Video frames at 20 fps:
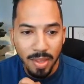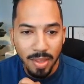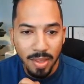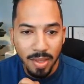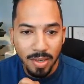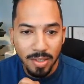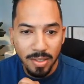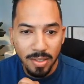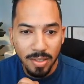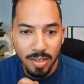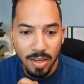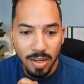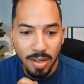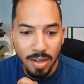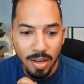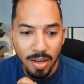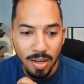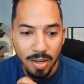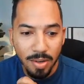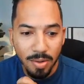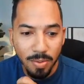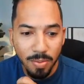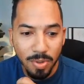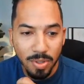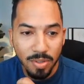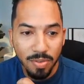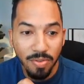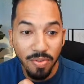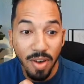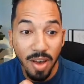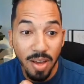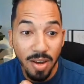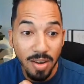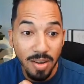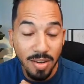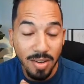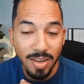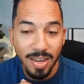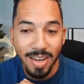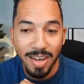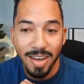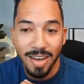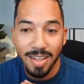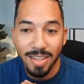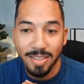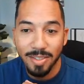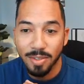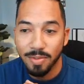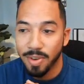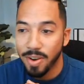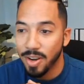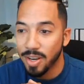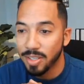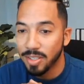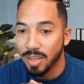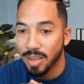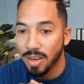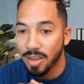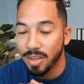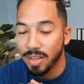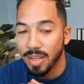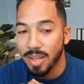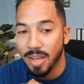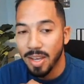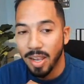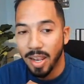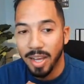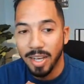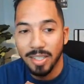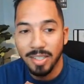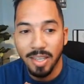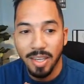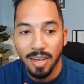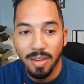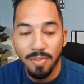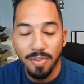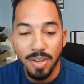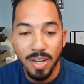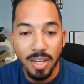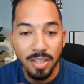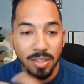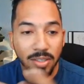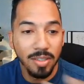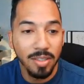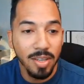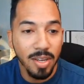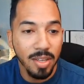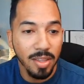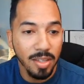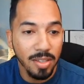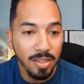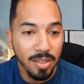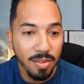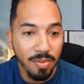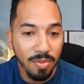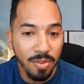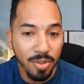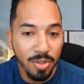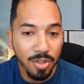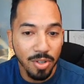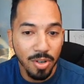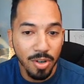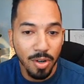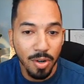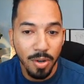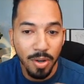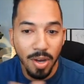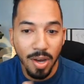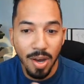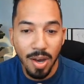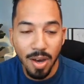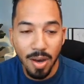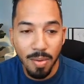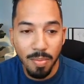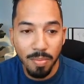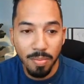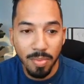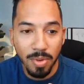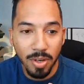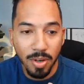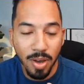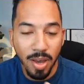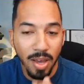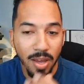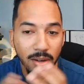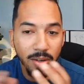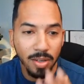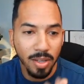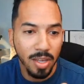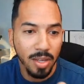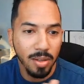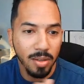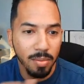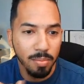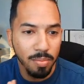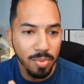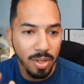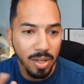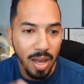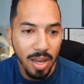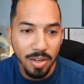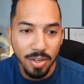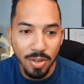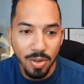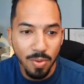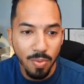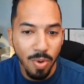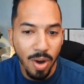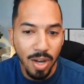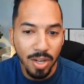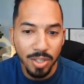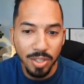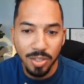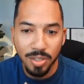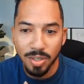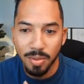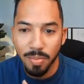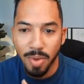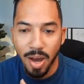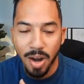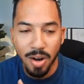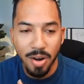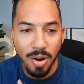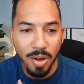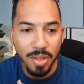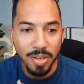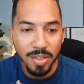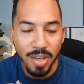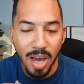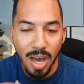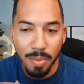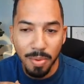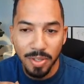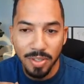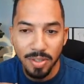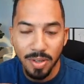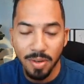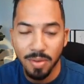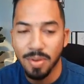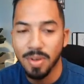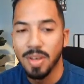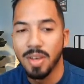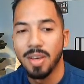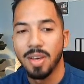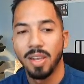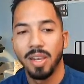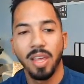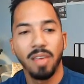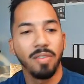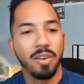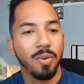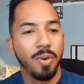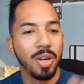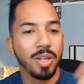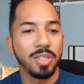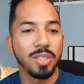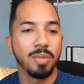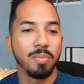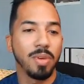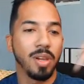This was fun. This is very exciting. Like I said, if you guys are seeing this in the future, go ahead. I do watch and monitor all these comments, so leave a question